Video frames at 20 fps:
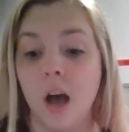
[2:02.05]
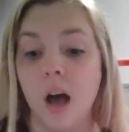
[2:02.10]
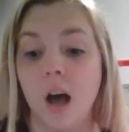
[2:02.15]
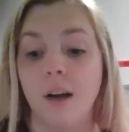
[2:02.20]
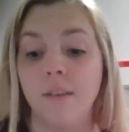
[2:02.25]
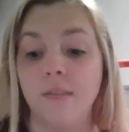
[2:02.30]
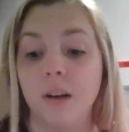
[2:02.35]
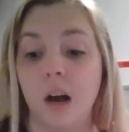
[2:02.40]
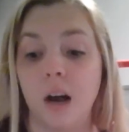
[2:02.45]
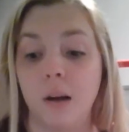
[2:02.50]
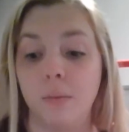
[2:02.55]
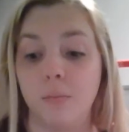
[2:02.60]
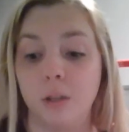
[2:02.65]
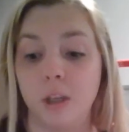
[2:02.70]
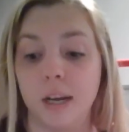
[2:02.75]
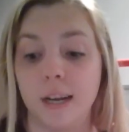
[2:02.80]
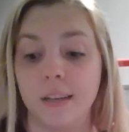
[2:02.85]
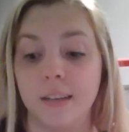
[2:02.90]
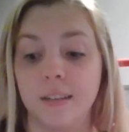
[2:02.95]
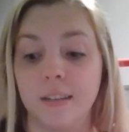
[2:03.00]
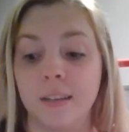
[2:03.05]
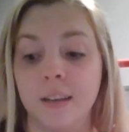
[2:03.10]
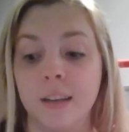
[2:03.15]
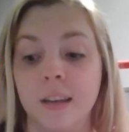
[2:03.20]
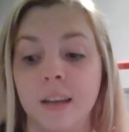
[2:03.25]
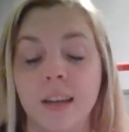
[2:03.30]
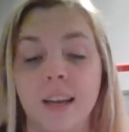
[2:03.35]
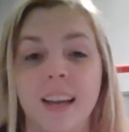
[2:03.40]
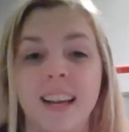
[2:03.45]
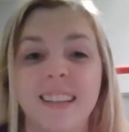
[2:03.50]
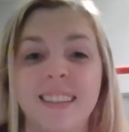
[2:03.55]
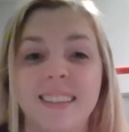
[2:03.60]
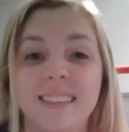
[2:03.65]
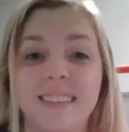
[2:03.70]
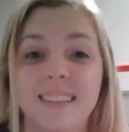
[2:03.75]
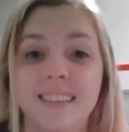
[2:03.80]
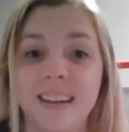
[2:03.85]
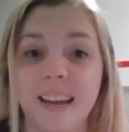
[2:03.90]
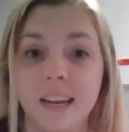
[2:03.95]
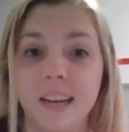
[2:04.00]
of objects and
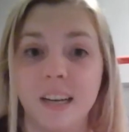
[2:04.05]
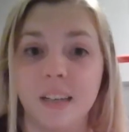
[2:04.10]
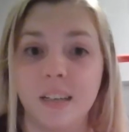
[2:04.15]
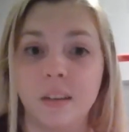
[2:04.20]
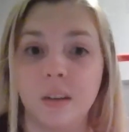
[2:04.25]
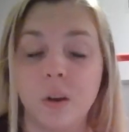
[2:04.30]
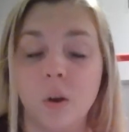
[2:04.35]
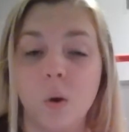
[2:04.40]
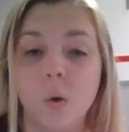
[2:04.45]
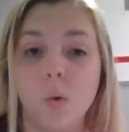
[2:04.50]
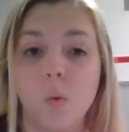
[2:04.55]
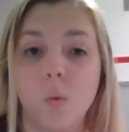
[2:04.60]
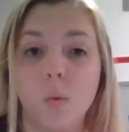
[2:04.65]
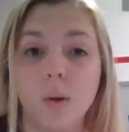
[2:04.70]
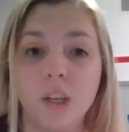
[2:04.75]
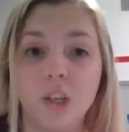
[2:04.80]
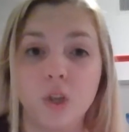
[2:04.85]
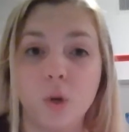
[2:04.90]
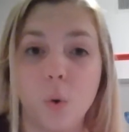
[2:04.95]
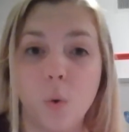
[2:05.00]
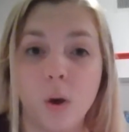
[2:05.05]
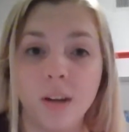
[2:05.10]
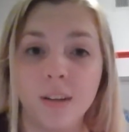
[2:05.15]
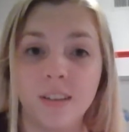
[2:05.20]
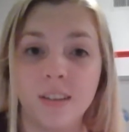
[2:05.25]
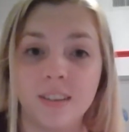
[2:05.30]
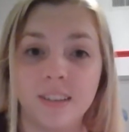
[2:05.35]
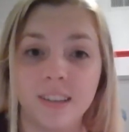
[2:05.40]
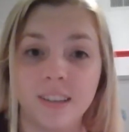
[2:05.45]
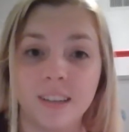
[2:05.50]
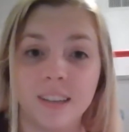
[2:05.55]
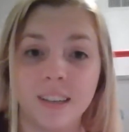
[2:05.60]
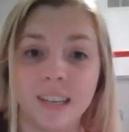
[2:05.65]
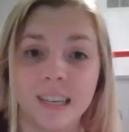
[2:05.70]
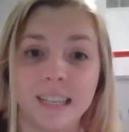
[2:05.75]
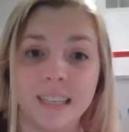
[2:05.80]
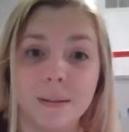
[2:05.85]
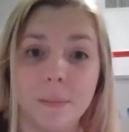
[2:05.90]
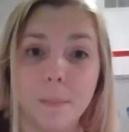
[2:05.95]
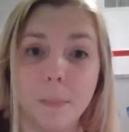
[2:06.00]
state which quantity
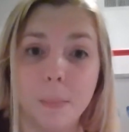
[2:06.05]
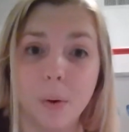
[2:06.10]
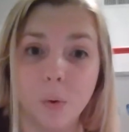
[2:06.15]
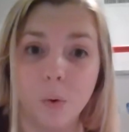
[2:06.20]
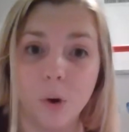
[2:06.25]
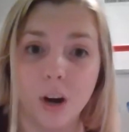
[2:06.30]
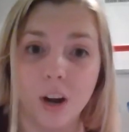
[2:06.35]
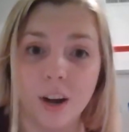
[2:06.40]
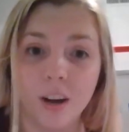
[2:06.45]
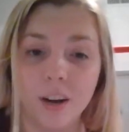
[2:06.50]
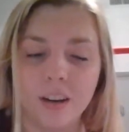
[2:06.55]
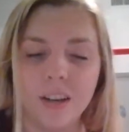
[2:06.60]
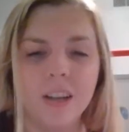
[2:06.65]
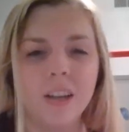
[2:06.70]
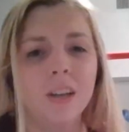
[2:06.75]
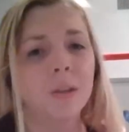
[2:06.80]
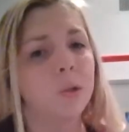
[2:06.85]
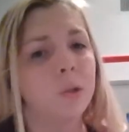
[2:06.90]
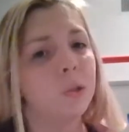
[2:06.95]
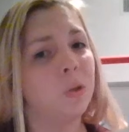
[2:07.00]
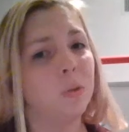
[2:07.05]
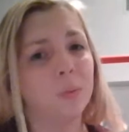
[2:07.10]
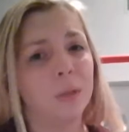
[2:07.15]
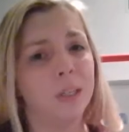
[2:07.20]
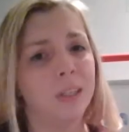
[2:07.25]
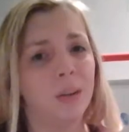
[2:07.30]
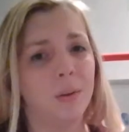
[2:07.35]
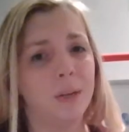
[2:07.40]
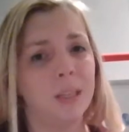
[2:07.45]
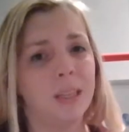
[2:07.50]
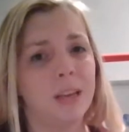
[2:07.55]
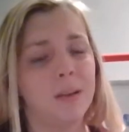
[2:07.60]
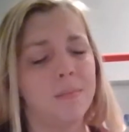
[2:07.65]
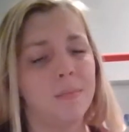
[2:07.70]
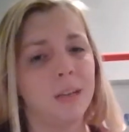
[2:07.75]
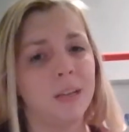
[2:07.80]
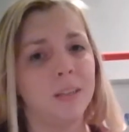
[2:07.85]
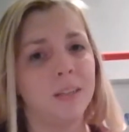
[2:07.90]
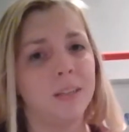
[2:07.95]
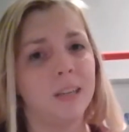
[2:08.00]
is more. So really what that
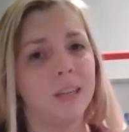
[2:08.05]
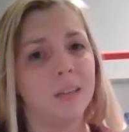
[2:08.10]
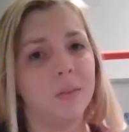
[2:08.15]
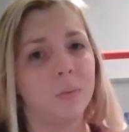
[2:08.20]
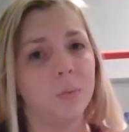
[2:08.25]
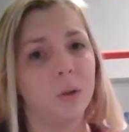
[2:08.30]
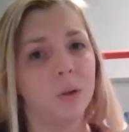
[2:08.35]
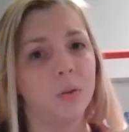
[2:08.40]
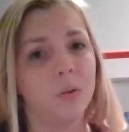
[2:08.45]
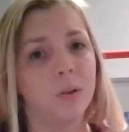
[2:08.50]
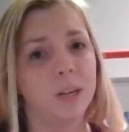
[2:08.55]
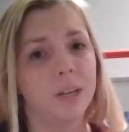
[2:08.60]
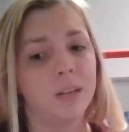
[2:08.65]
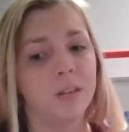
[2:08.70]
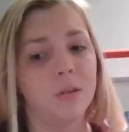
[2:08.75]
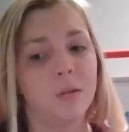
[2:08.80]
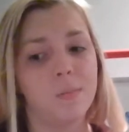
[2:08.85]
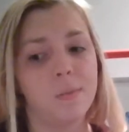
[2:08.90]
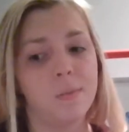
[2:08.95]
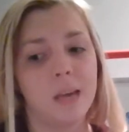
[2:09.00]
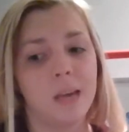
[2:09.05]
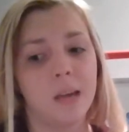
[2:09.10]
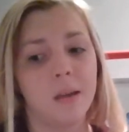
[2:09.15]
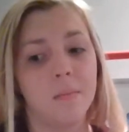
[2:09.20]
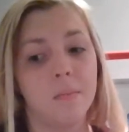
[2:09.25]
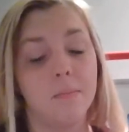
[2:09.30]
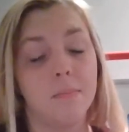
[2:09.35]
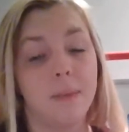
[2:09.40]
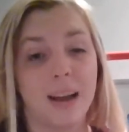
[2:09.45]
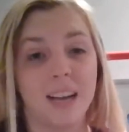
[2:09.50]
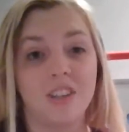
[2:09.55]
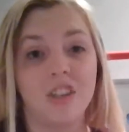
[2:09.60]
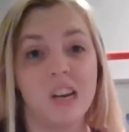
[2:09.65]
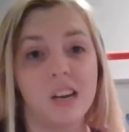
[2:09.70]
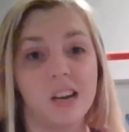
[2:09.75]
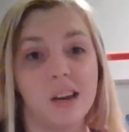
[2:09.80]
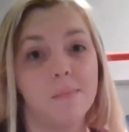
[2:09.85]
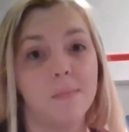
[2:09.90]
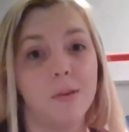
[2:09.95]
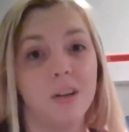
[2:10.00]
means is we're going to be
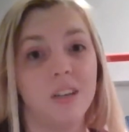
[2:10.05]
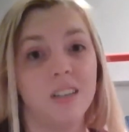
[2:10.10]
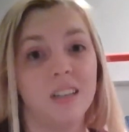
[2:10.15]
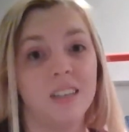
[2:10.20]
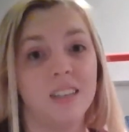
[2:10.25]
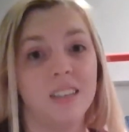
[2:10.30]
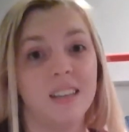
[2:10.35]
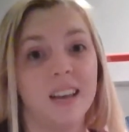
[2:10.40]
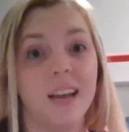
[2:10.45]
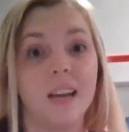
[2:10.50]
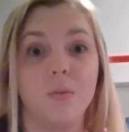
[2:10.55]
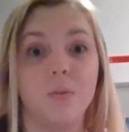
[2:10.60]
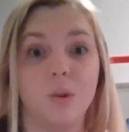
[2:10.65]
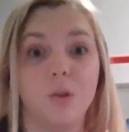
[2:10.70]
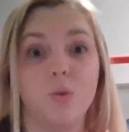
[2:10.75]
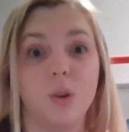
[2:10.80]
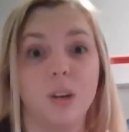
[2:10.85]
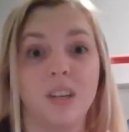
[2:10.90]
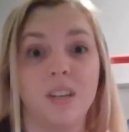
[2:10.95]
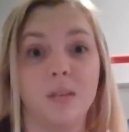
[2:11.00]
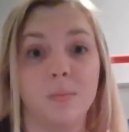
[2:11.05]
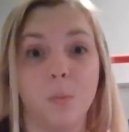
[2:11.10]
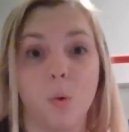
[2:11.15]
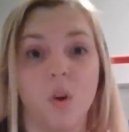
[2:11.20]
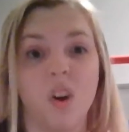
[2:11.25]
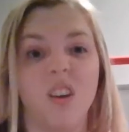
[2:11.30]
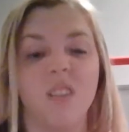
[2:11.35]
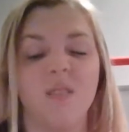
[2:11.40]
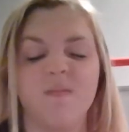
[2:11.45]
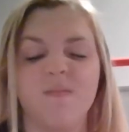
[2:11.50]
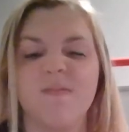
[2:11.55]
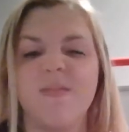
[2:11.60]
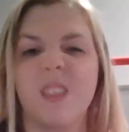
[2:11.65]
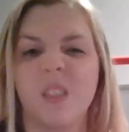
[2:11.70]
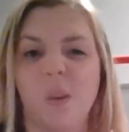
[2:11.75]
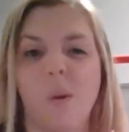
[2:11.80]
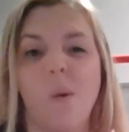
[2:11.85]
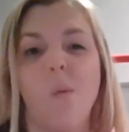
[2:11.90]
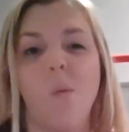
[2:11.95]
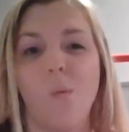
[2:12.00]
matching numbers and saying which one is more.
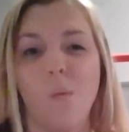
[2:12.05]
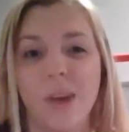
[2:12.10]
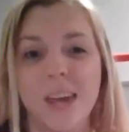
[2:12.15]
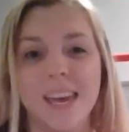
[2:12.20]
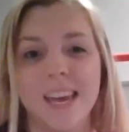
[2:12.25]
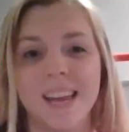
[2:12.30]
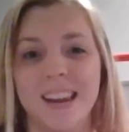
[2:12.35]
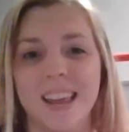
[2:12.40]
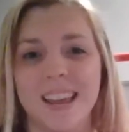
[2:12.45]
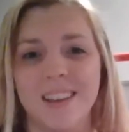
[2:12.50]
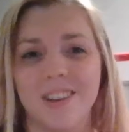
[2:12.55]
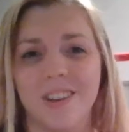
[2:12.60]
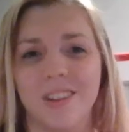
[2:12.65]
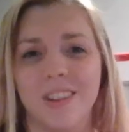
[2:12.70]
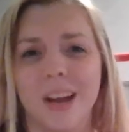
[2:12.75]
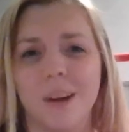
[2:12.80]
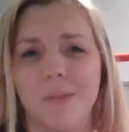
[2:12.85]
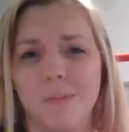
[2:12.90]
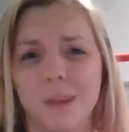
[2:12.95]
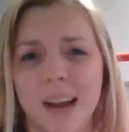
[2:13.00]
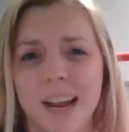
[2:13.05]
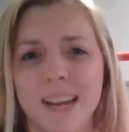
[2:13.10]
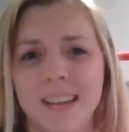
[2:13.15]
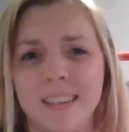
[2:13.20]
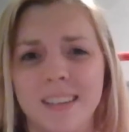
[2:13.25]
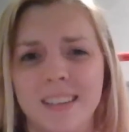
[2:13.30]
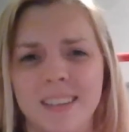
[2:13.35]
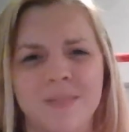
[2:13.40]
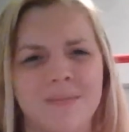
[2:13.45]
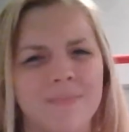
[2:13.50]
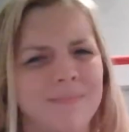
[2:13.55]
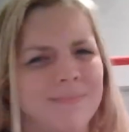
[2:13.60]
We can handle that, right?